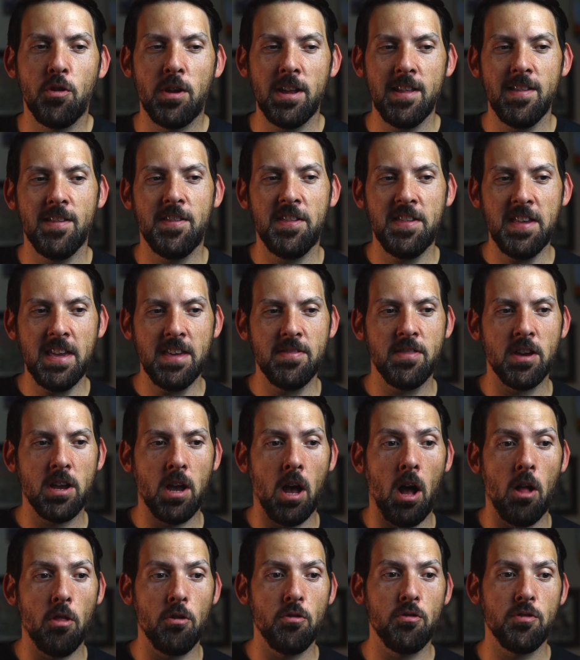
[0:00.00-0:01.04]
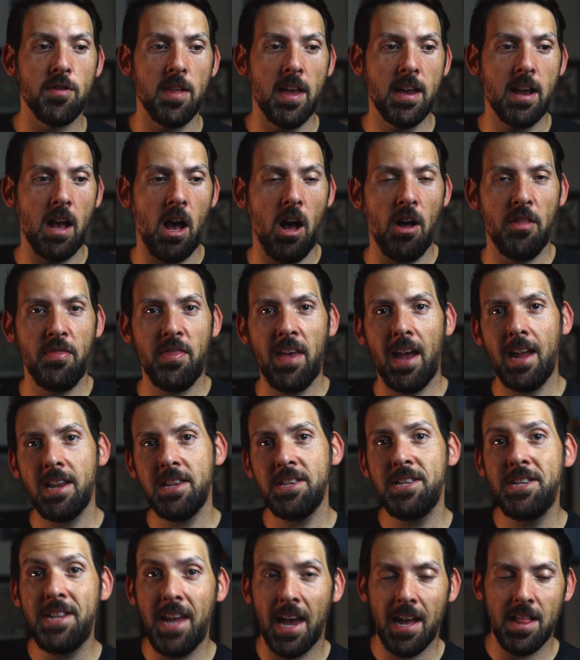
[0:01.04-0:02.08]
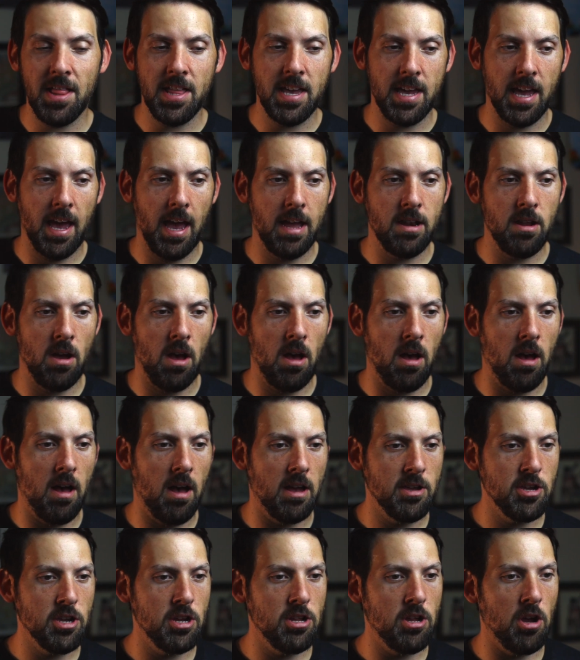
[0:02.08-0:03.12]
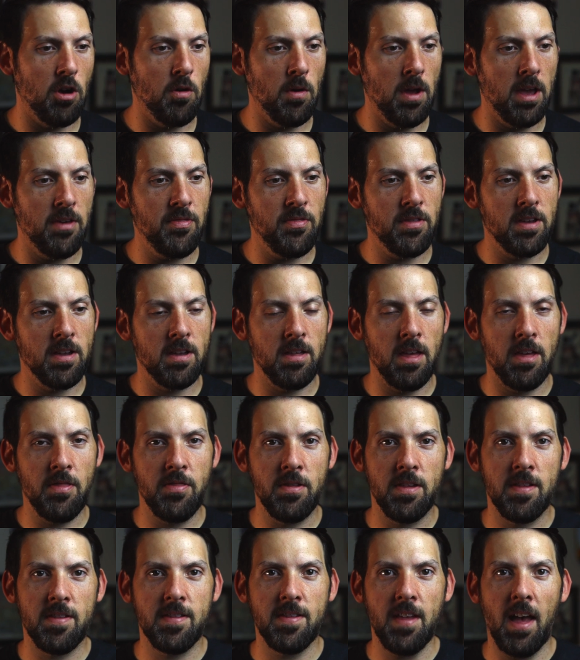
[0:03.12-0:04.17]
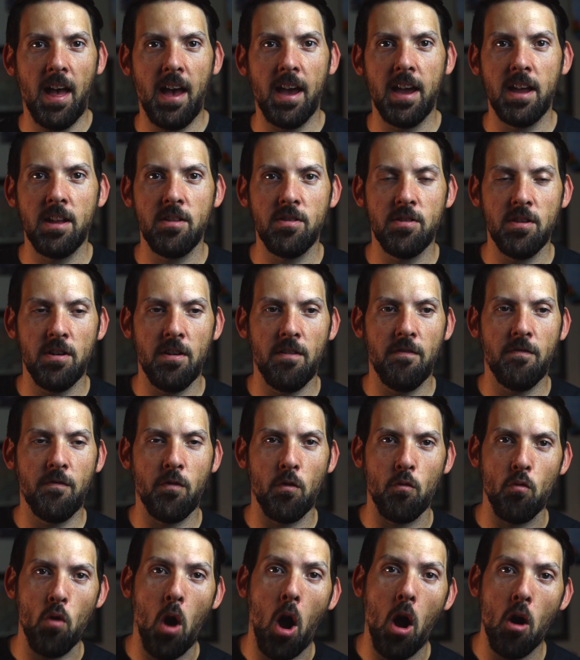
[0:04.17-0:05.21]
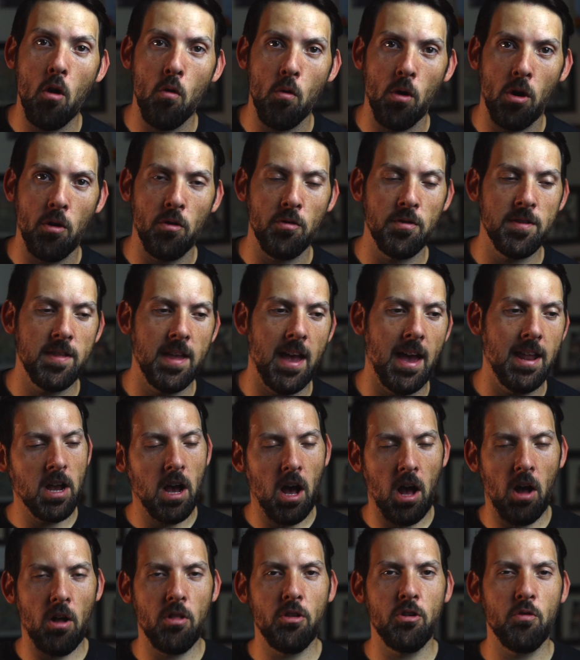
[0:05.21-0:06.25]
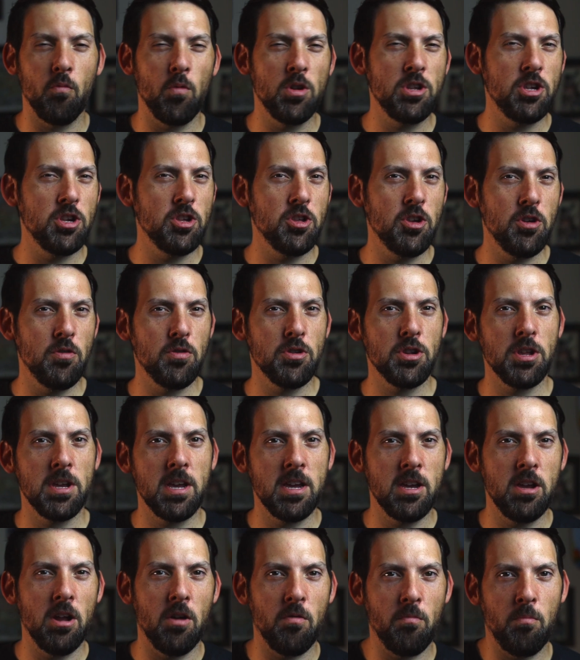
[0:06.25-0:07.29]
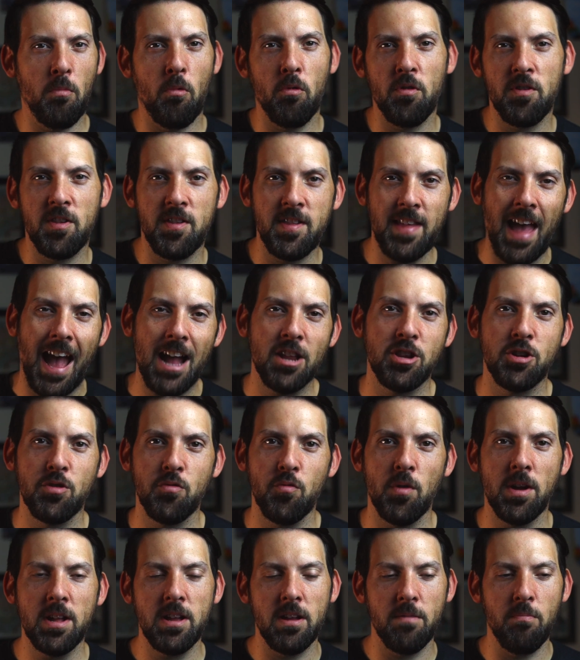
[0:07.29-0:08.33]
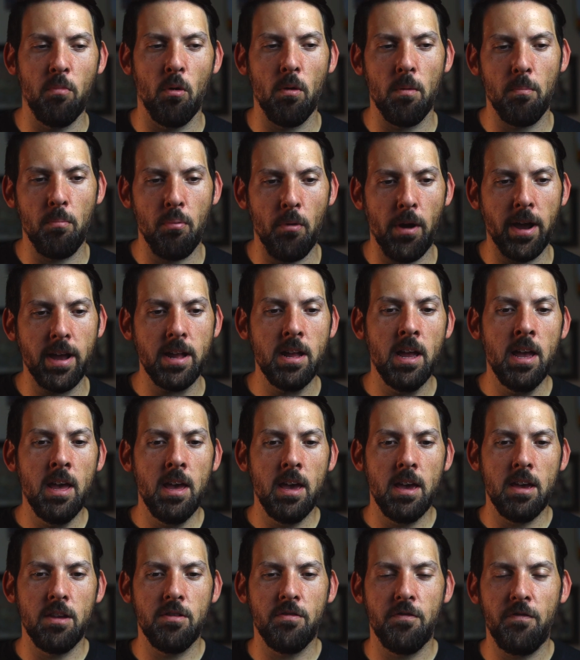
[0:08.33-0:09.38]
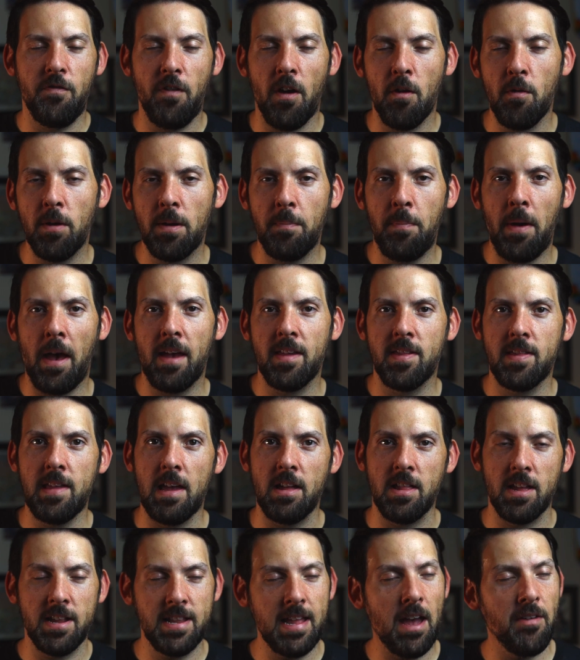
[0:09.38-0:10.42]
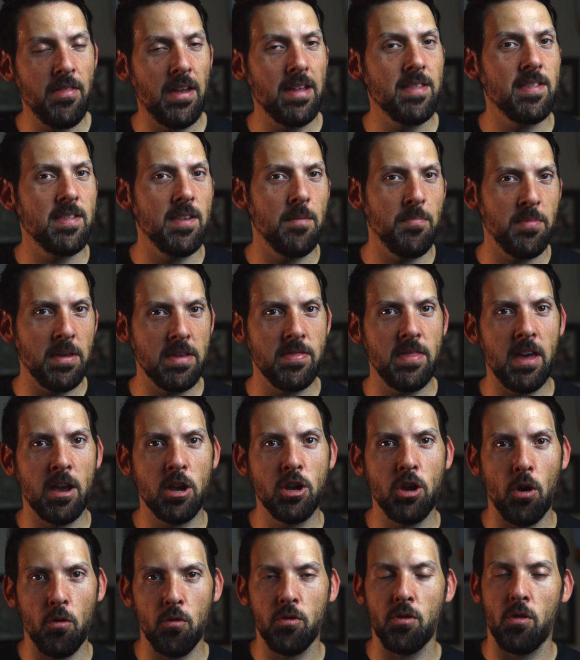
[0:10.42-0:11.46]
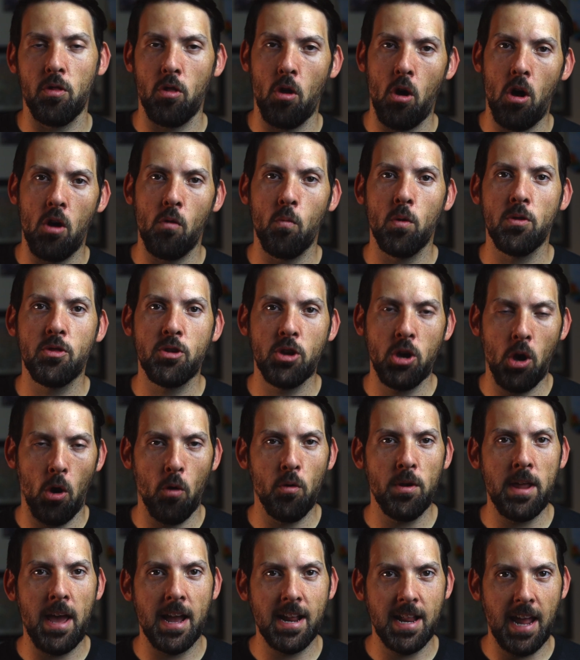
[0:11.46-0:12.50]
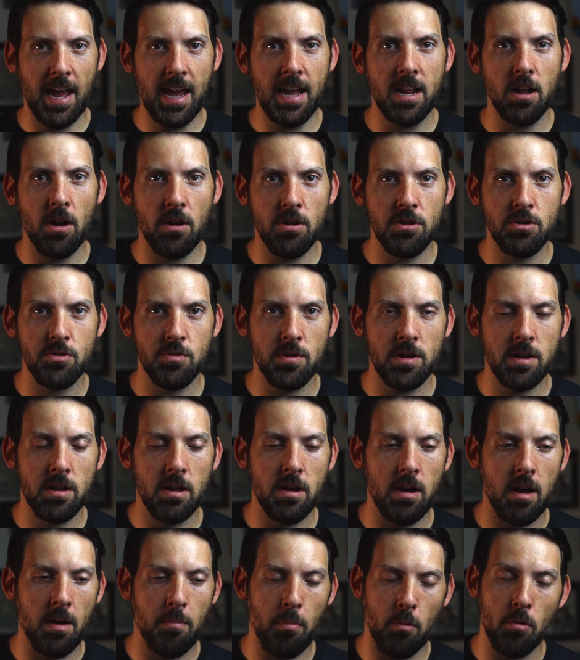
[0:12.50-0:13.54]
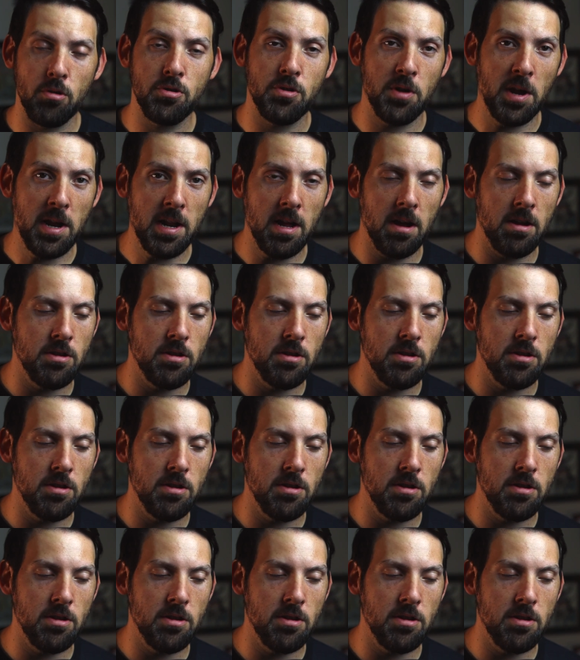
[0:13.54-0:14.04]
You can see the colors on that deli, and in the signs of Ferraro's. The color, which is usually more saturated, more bright, is very pastel. And now that's something that goes along with Kodak 800, Portra